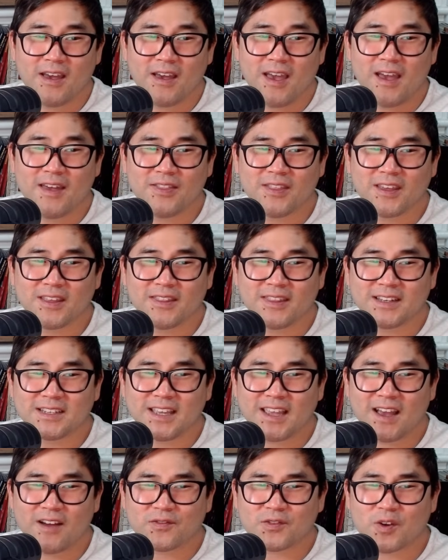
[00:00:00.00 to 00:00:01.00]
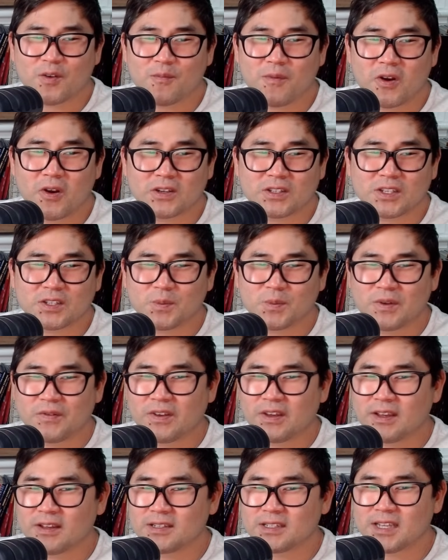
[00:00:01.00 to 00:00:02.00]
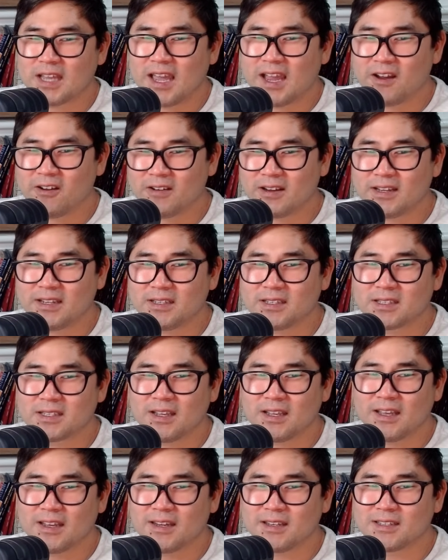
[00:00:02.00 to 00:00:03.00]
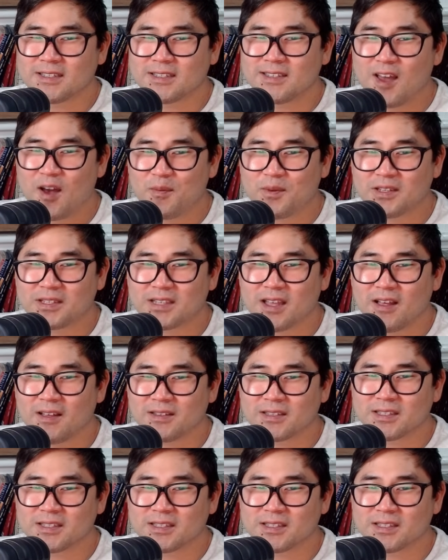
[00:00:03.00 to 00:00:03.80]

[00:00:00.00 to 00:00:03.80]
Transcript: And then the day after, Mars is moving into Aries in its domicile.